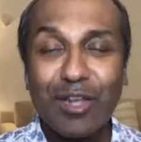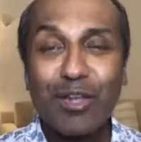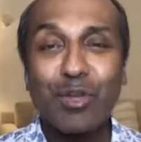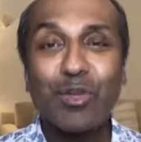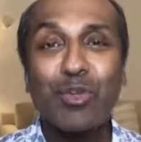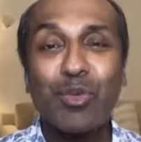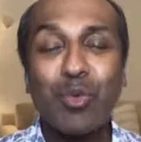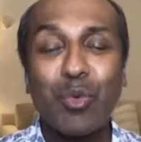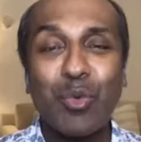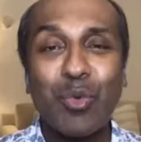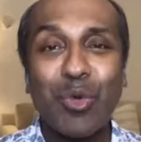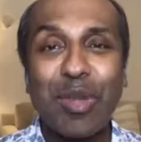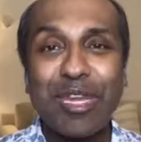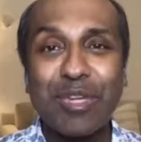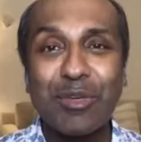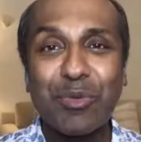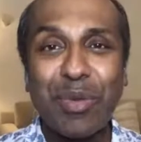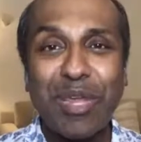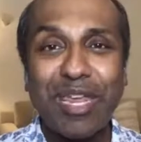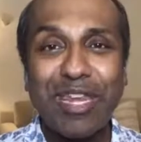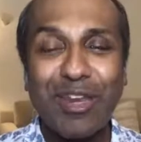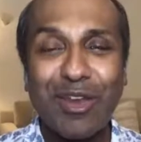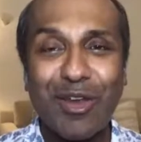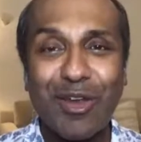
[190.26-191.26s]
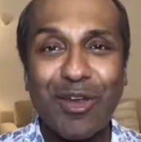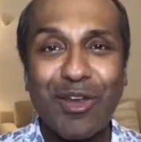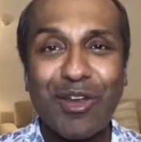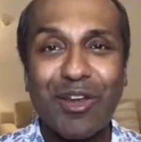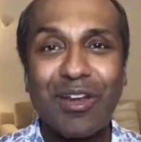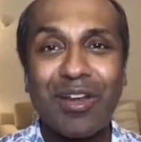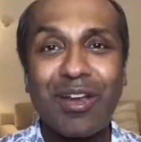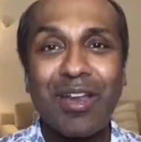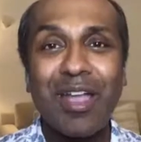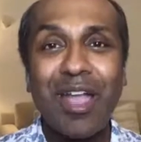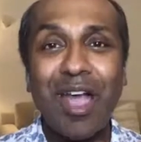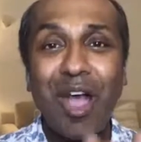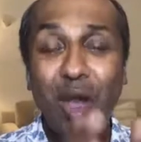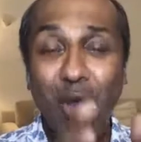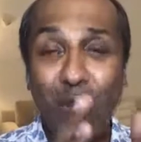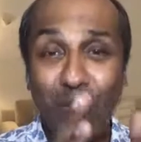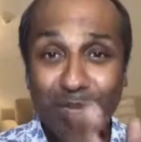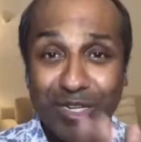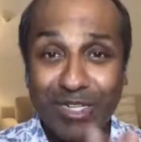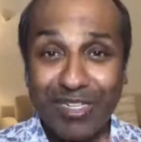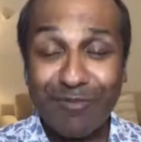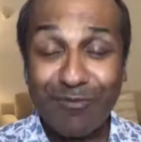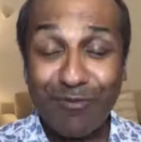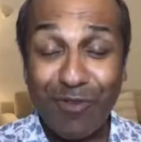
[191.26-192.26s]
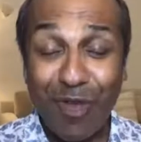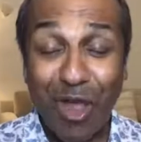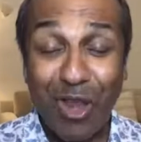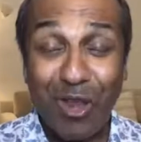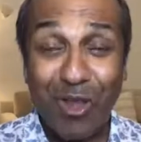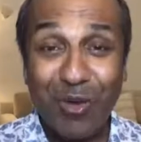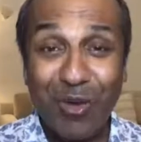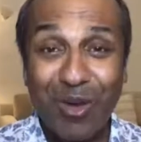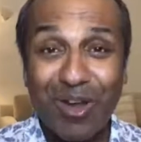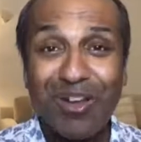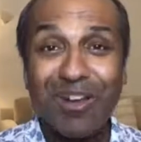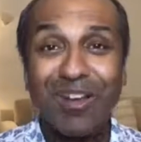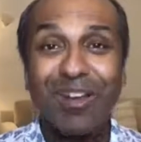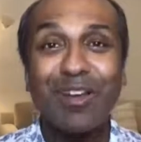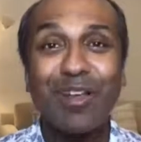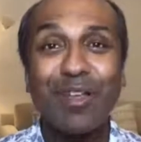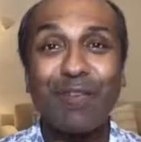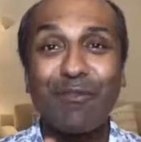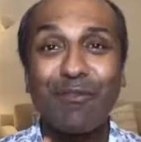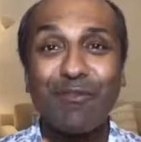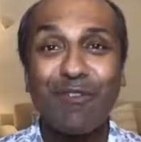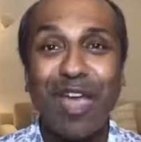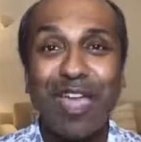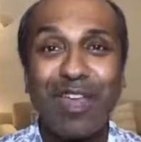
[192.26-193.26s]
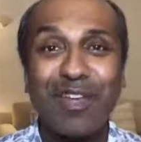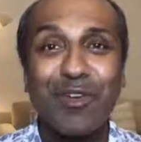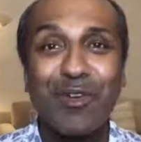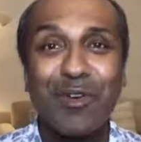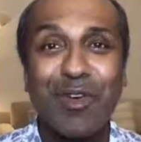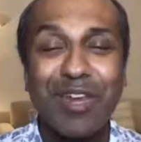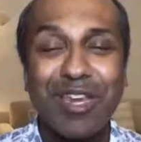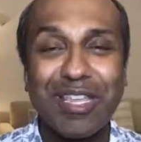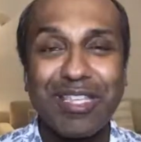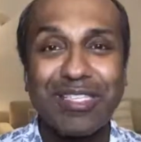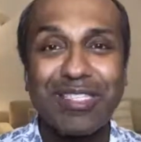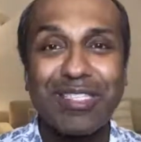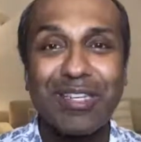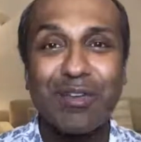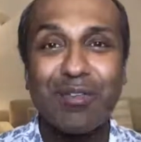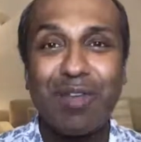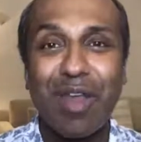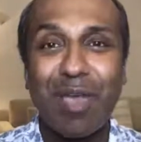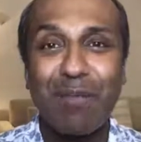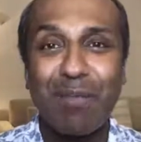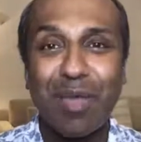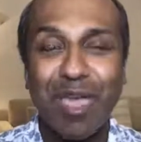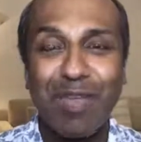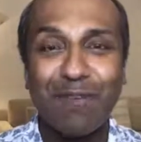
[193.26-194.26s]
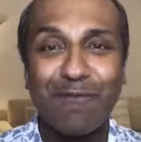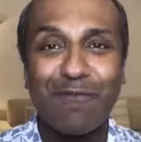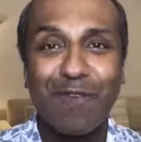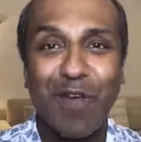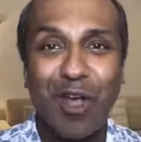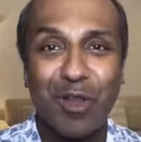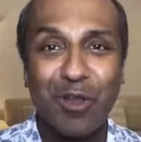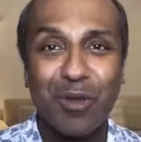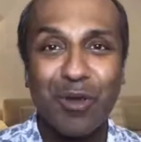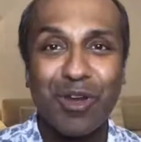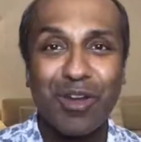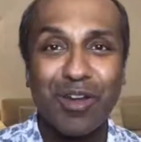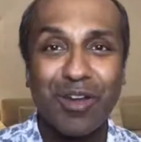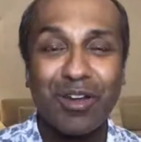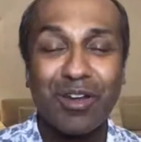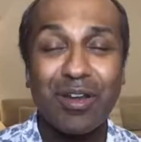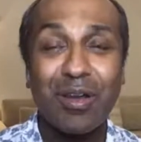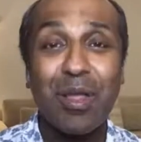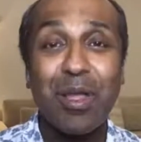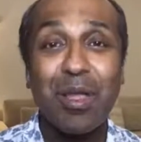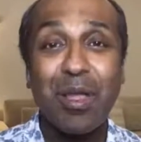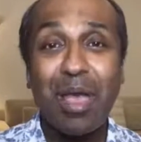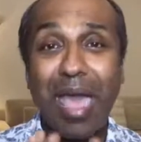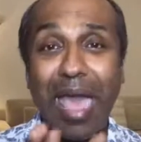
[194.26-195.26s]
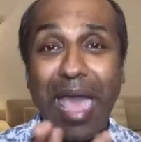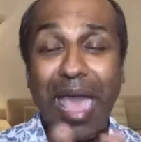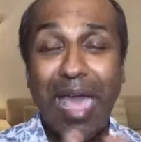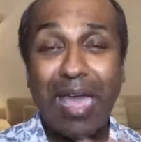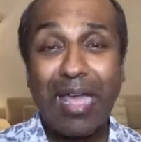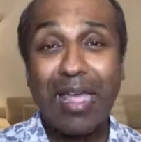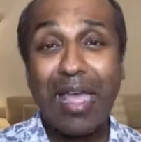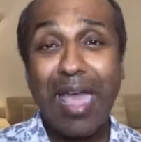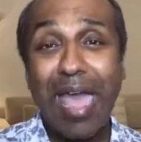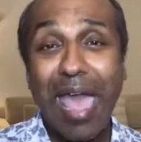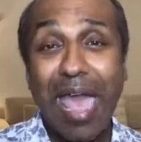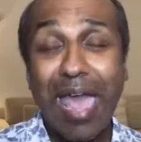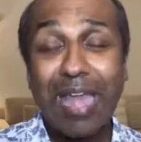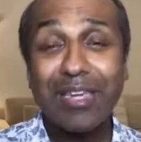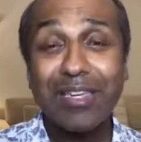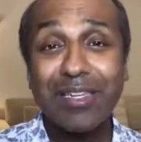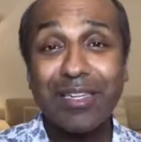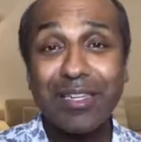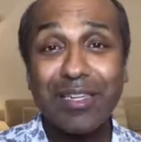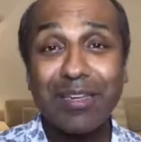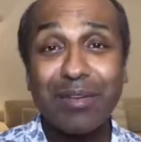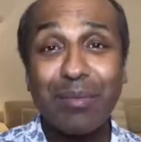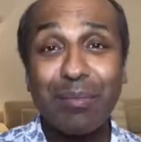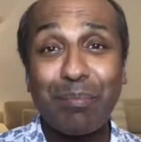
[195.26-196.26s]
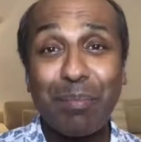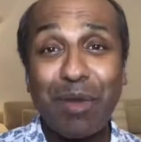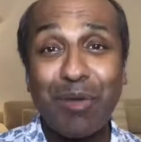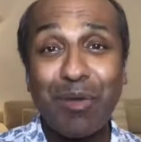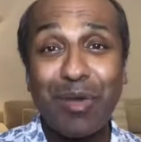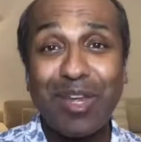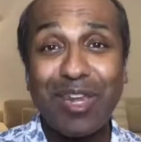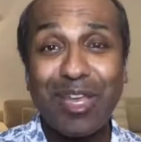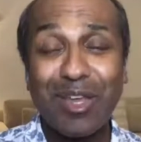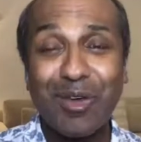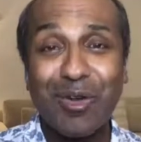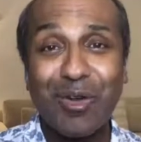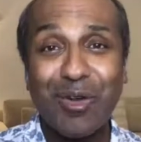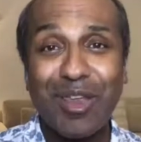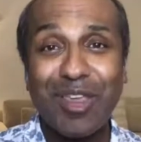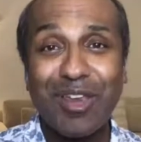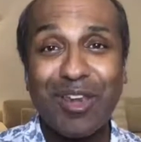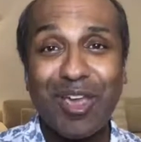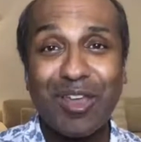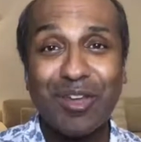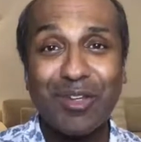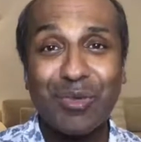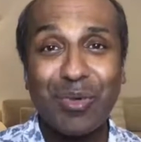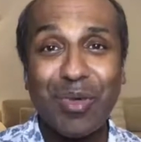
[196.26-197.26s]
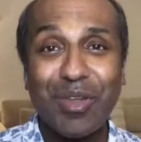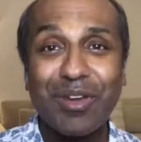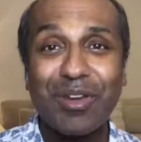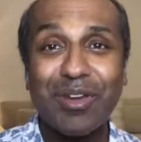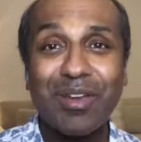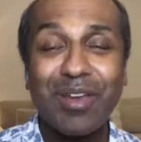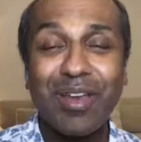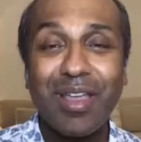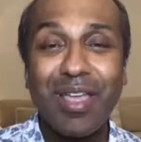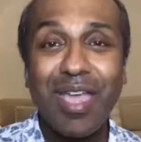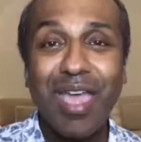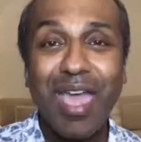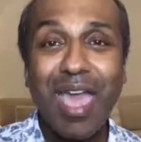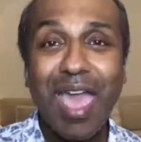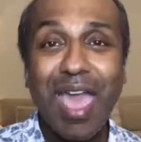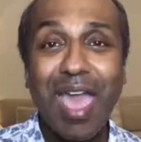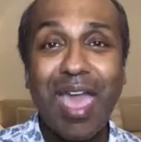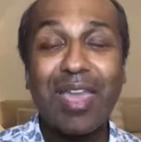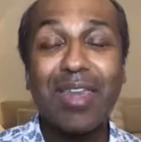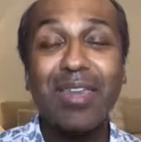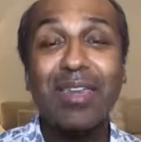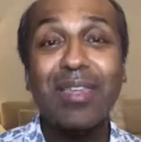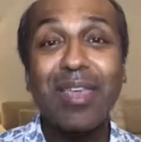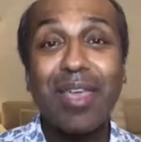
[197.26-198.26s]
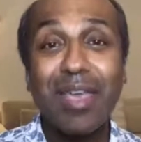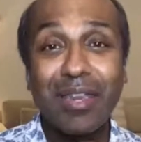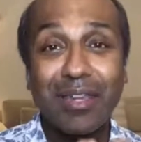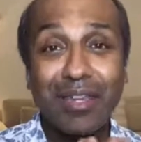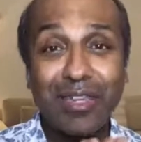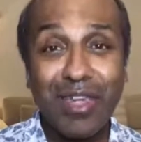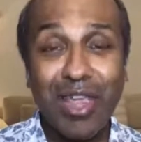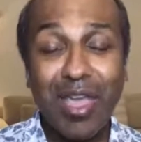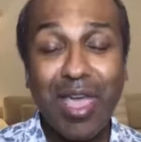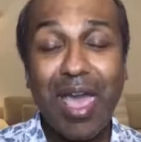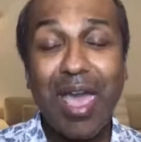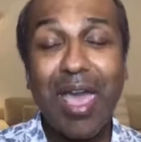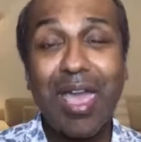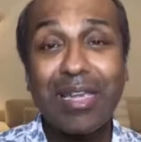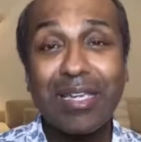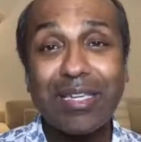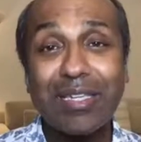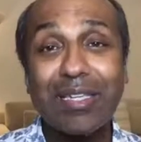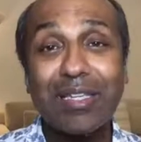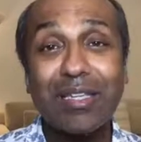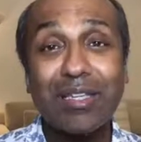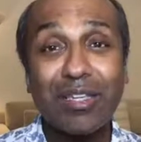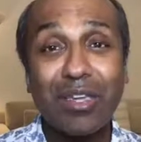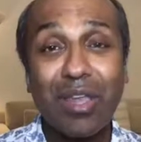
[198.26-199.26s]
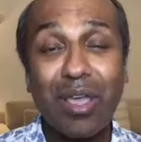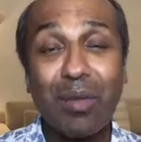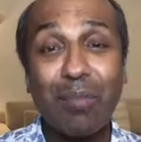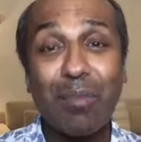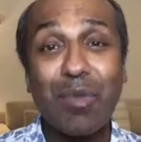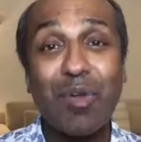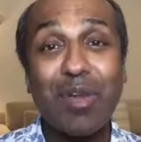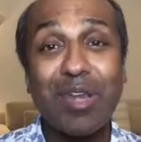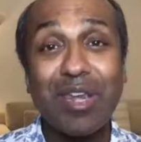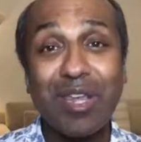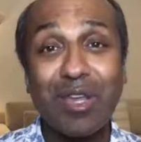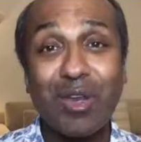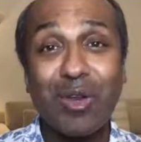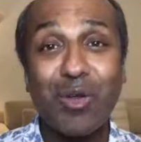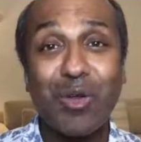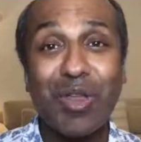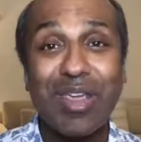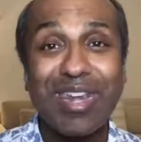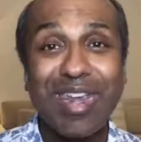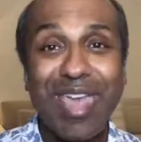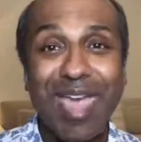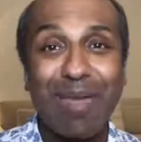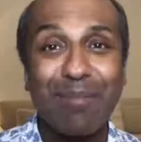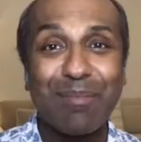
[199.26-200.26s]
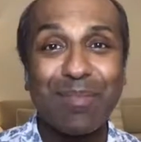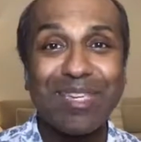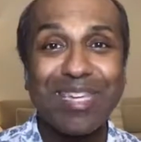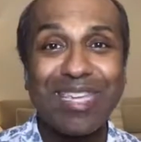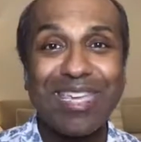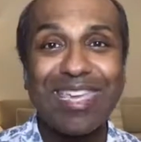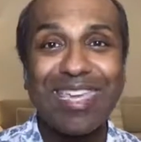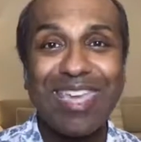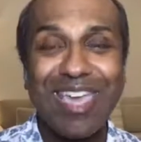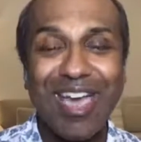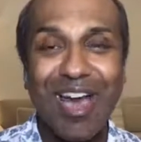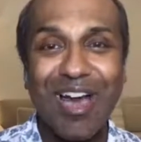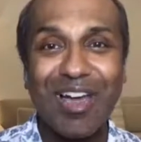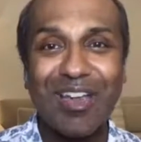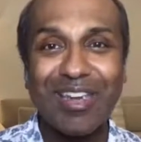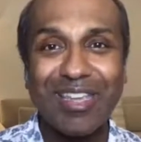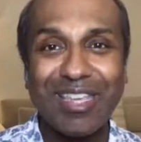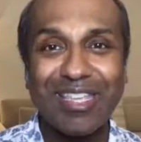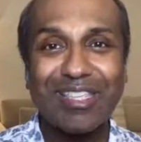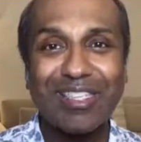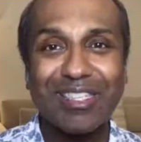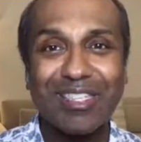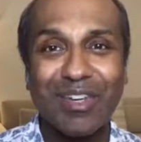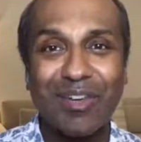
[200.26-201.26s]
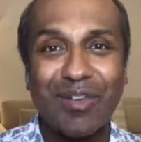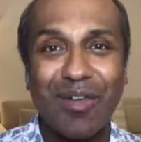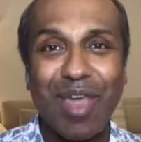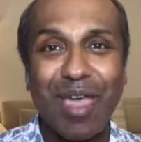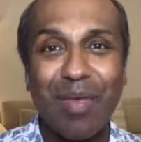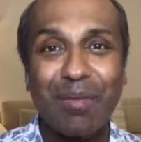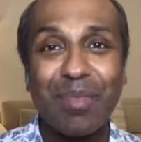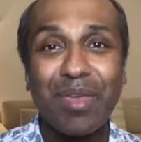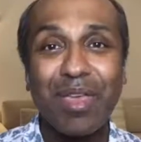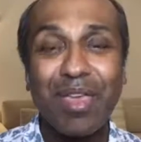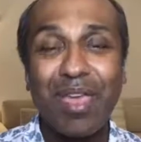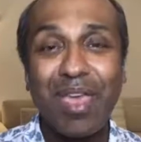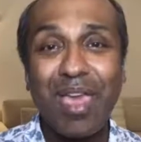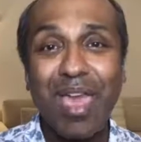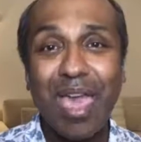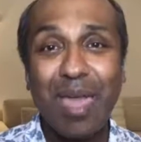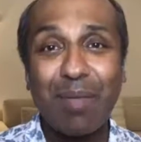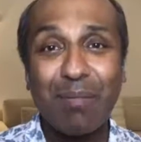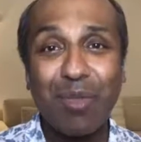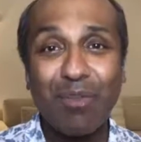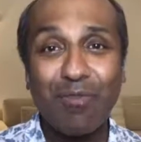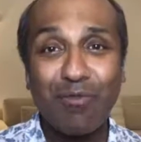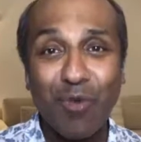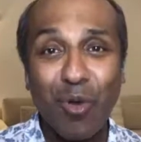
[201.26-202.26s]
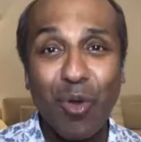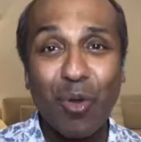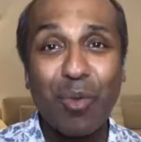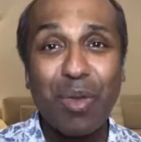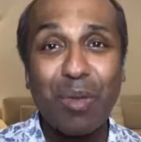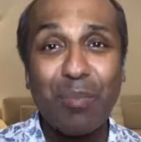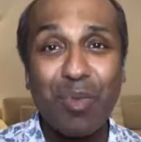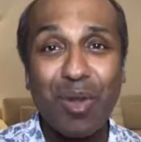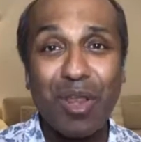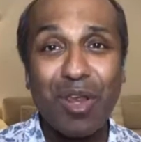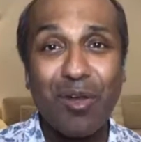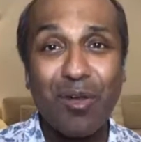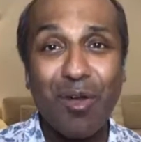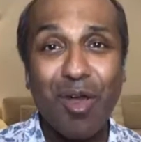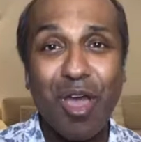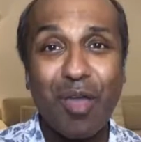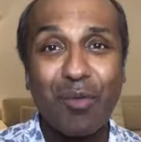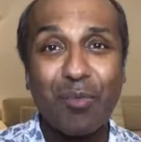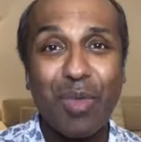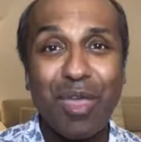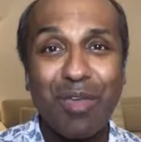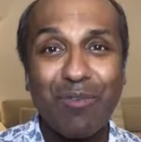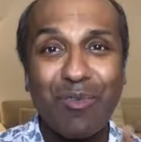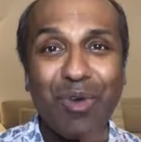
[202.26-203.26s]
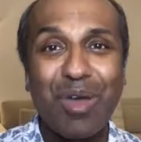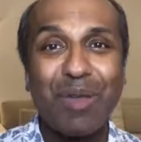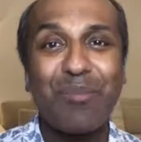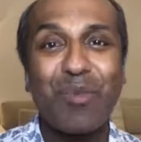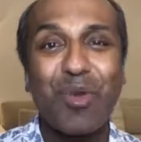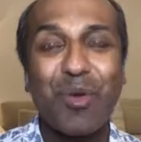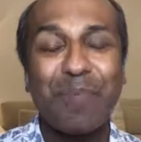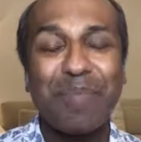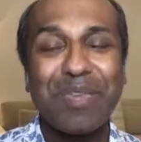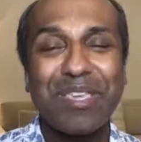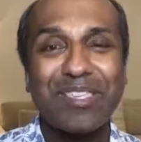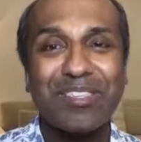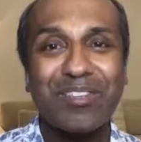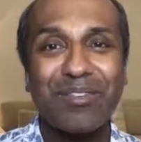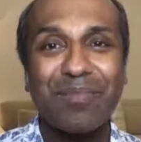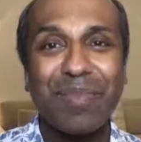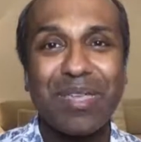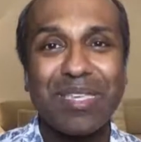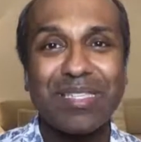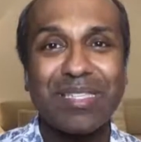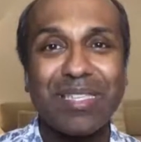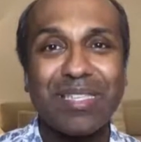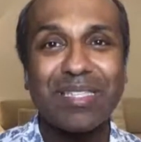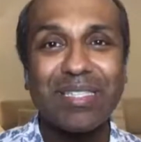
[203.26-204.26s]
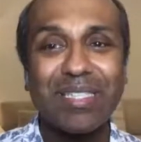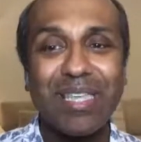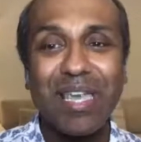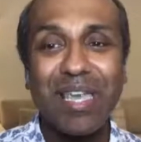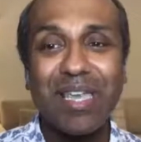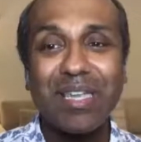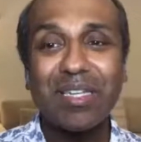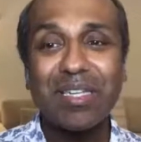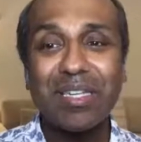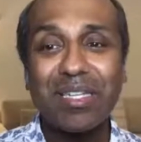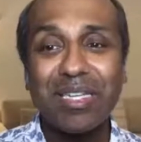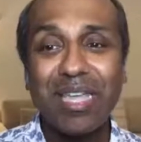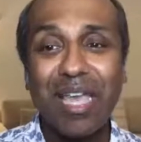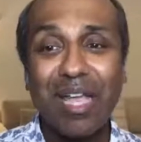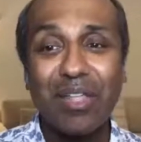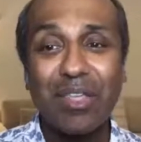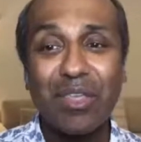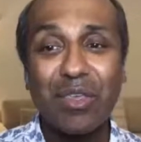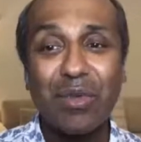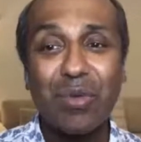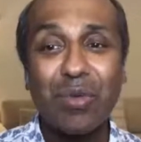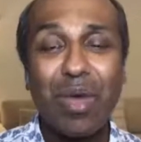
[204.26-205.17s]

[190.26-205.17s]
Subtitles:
retweet her or follow her. Find her on Instagram and follow her at Marina Korean on Twitter and at Marina Korean MD on Instagram. And before we bring her on, we have one more piece of business to tell you